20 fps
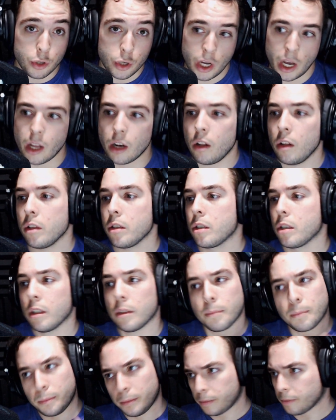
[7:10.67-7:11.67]
channels,
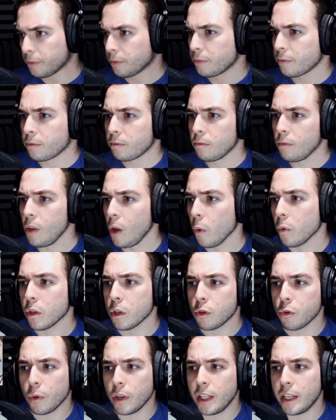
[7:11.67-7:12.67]
which
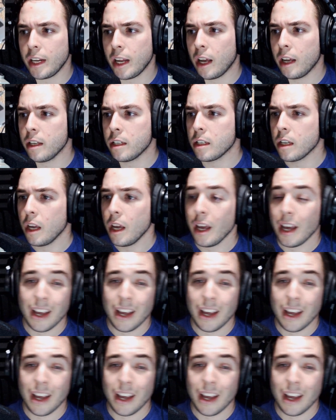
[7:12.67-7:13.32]
is really nice.